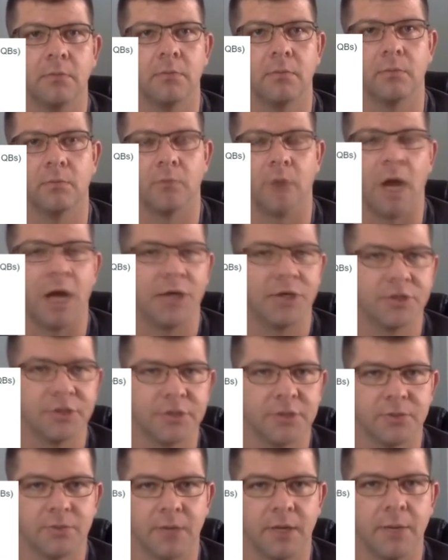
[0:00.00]
Rodgers
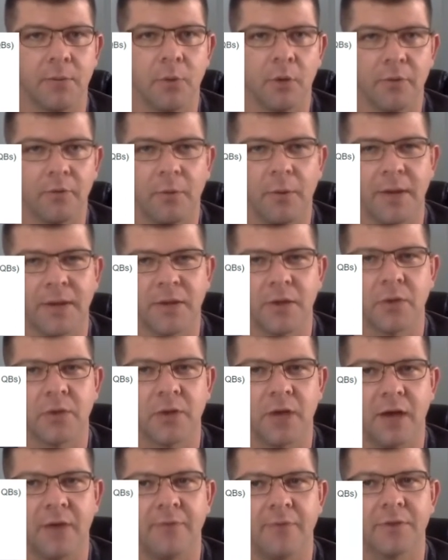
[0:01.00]
is running more of a West Coast
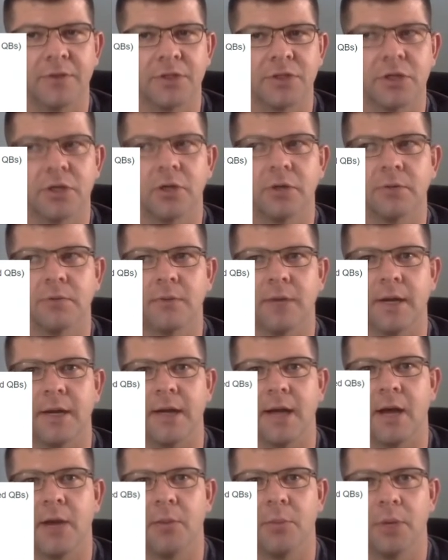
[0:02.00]
offense, sure, right
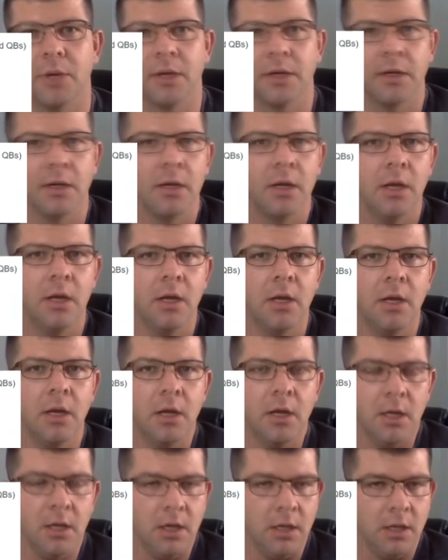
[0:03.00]
now. But,
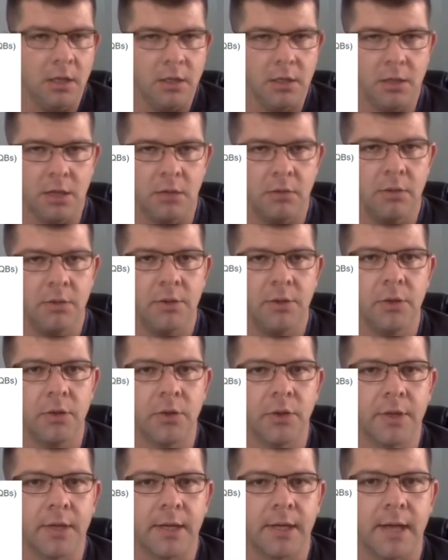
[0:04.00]
you
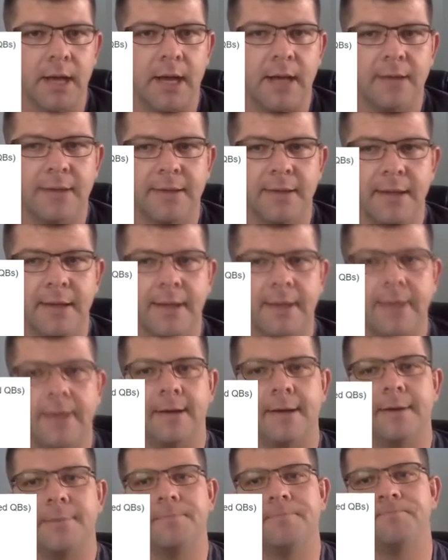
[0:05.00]
look at guys like
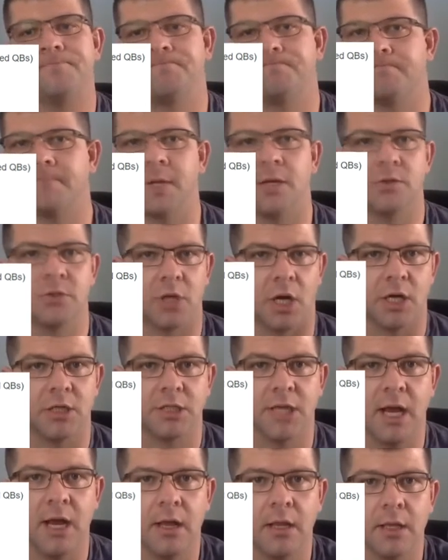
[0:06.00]

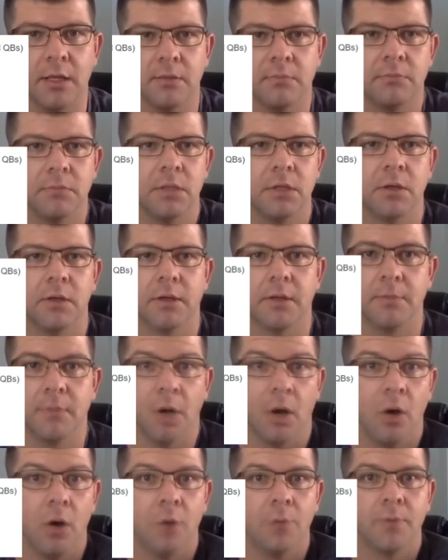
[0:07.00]
Josh Allen. You look at
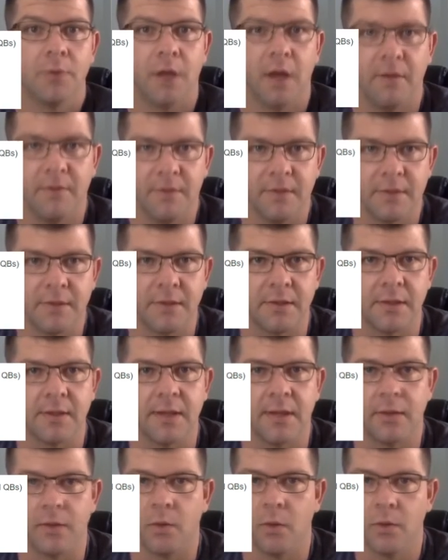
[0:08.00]
Mahomes, obviously.
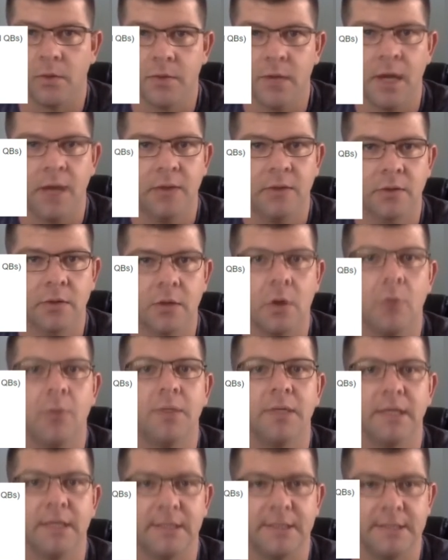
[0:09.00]
Like, those guys are
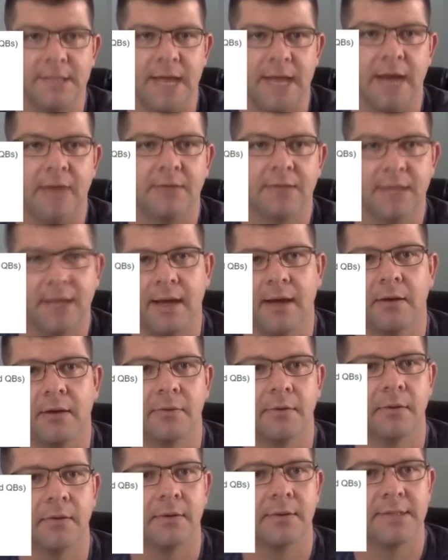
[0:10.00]
going
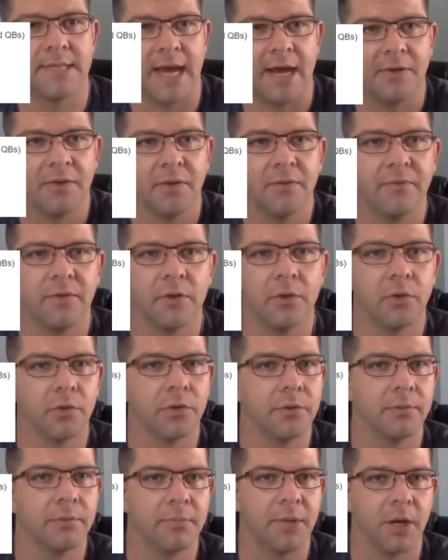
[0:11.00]
downtown, down the
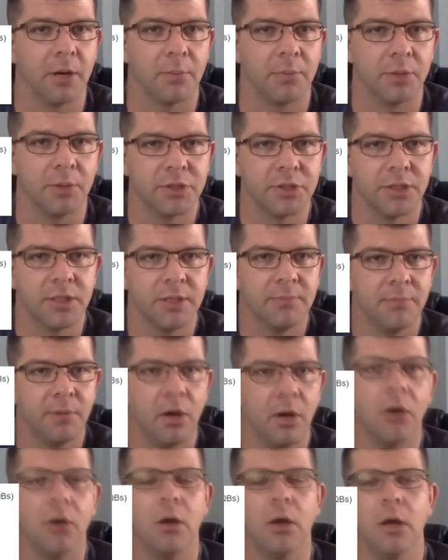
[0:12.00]
field. They are pushing the
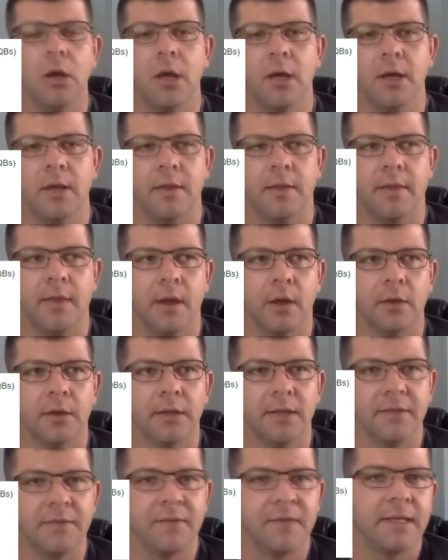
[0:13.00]
ball. They are
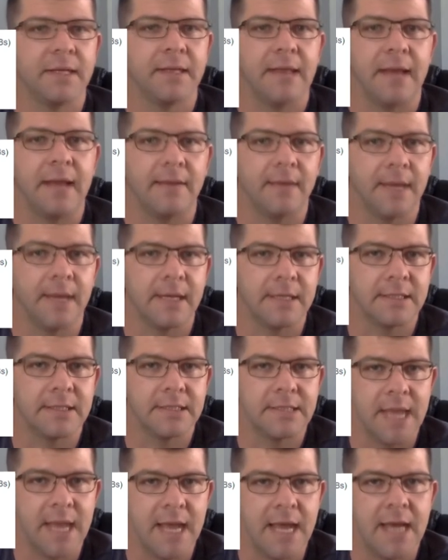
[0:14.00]
living in that,
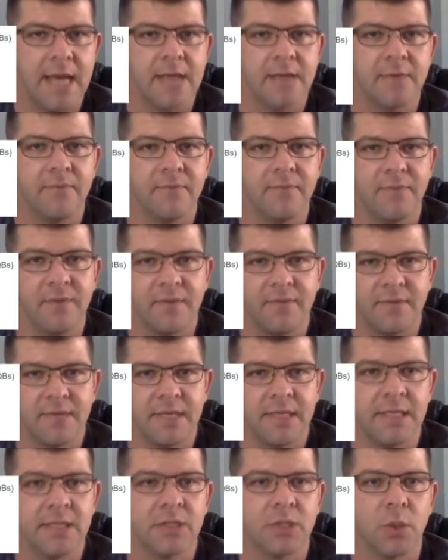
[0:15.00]
10,
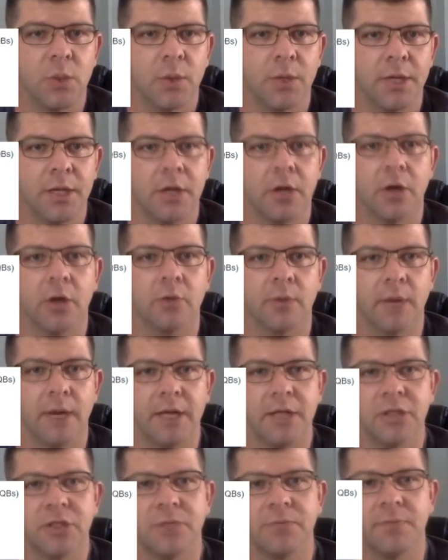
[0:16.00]
15, 20-yard
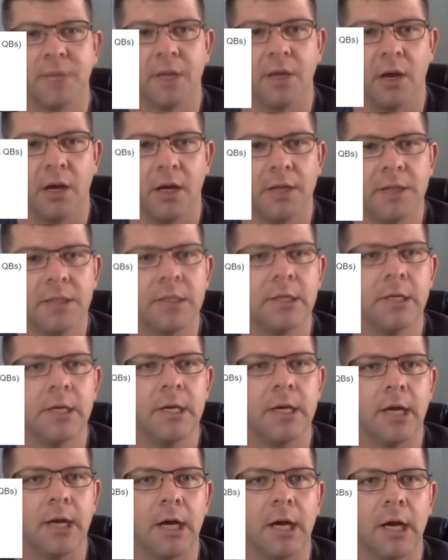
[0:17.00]
range and beyond.
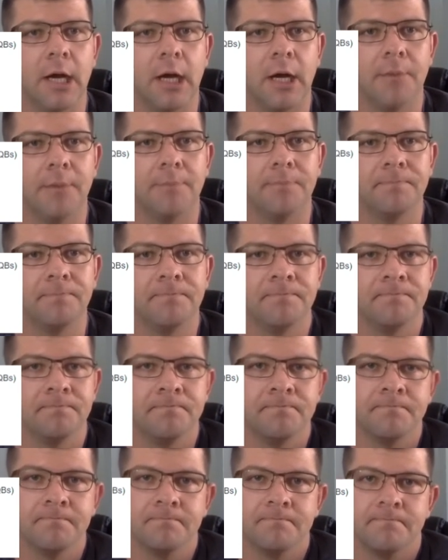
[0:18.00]

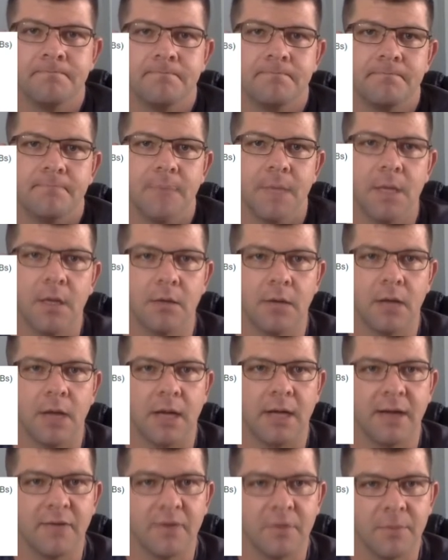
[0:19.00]

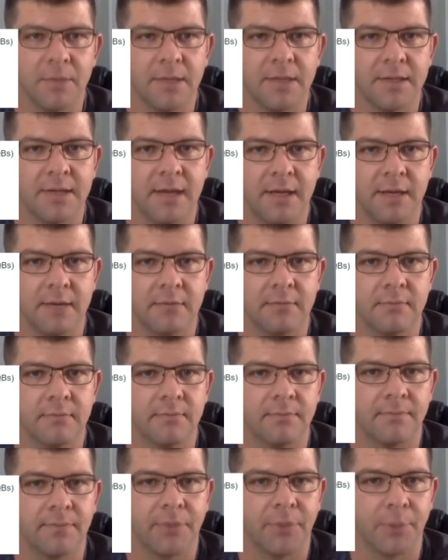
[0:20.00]
Not everybody's got
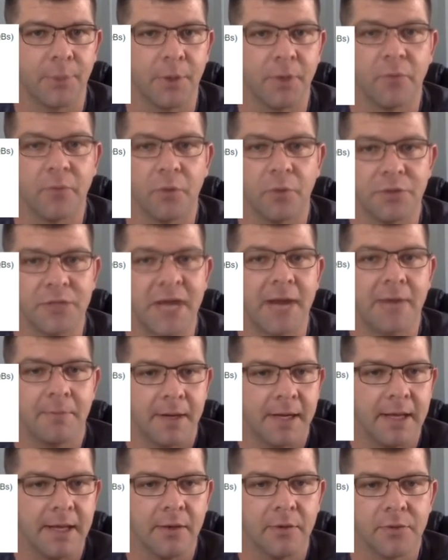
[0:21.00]
3 or 4
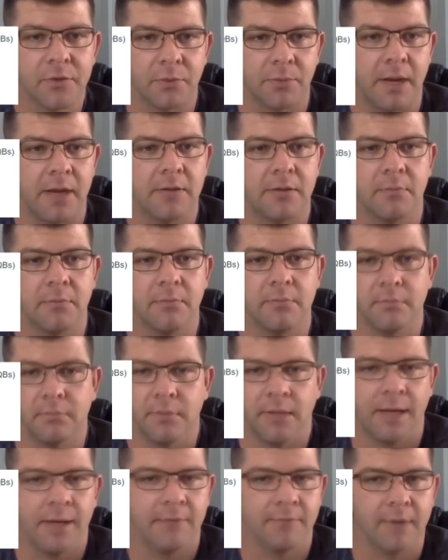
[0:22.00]
Tyreek Hills around them.
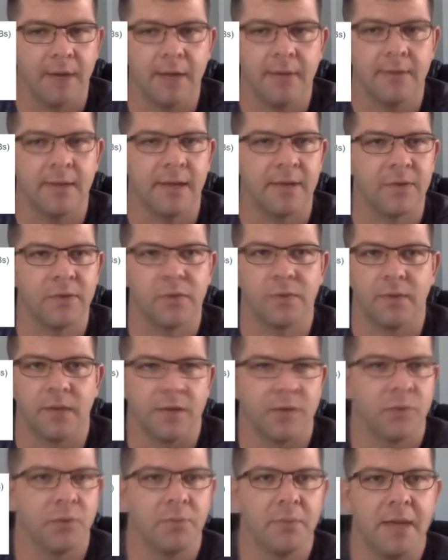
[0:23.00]
Right?
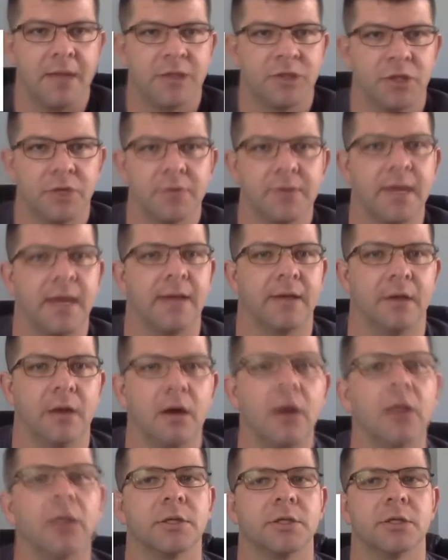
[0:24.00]
That's what Mack Jones had in
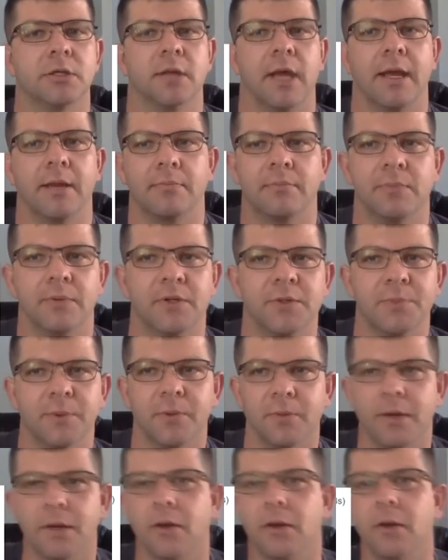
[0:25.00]
college. Let's be
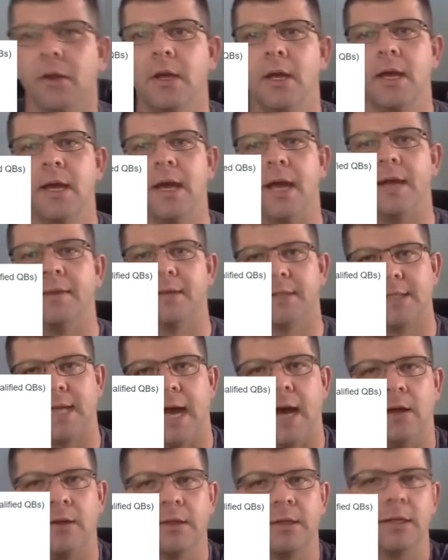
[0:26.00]
real. And the
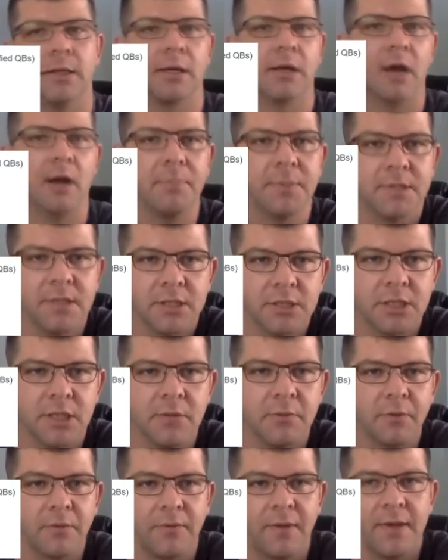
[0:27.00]
talent and the competition
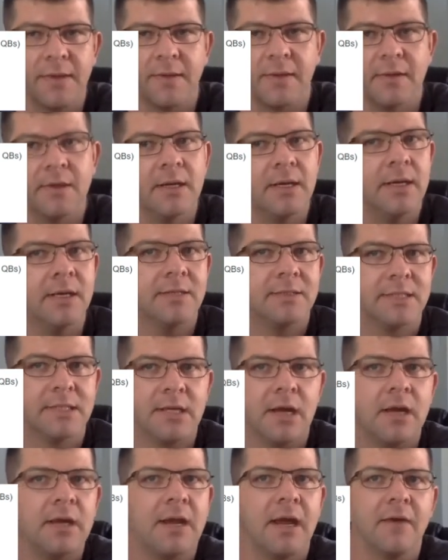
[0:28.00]
he was facing did
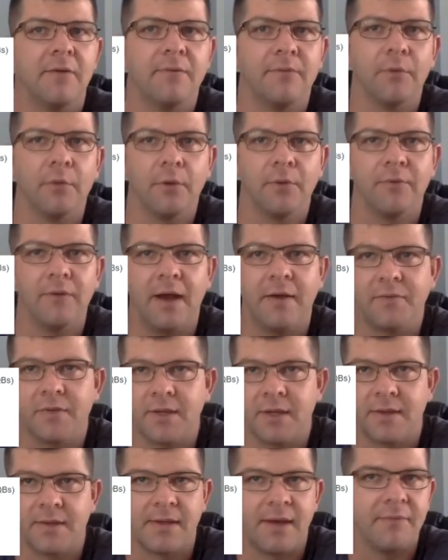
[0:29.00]
not have 4, 5,
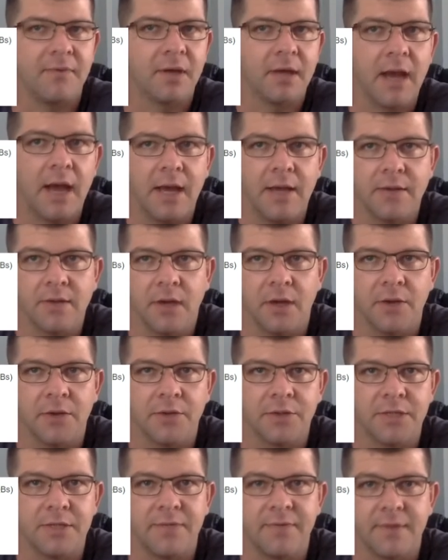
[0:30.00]
6, 7 guys on
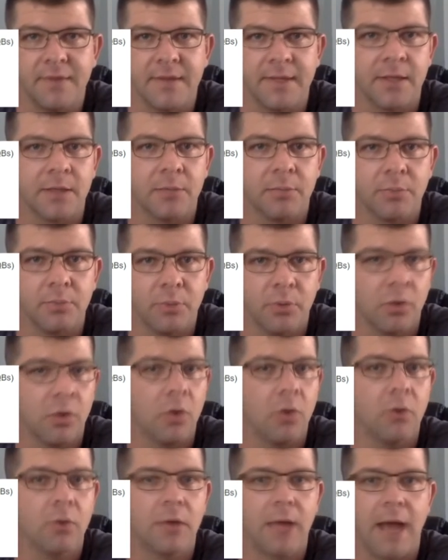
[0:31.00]
their defense that are
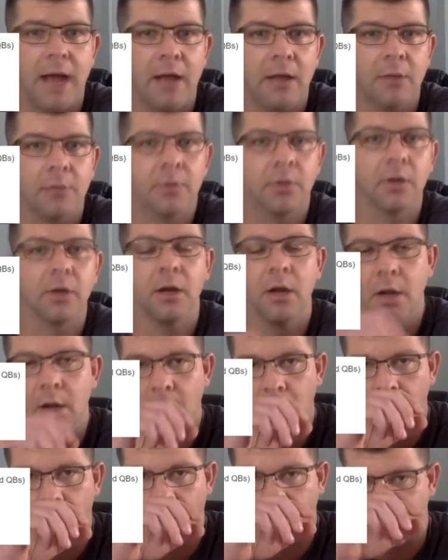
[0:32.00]
pro caliber
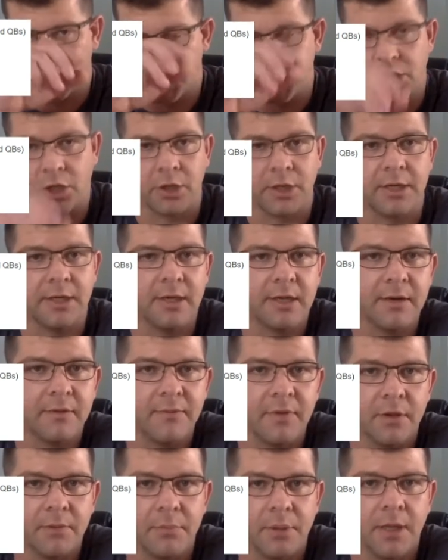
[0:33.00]
or starting
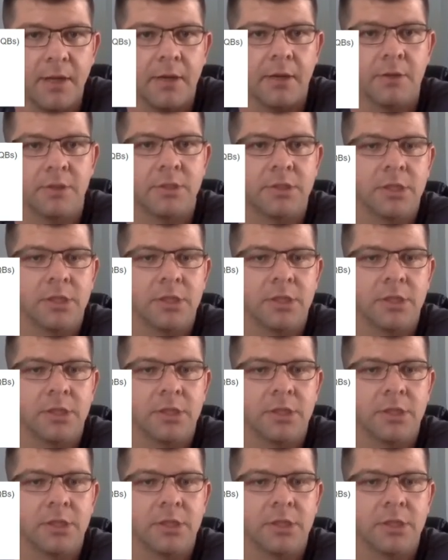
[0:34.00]
NFL players.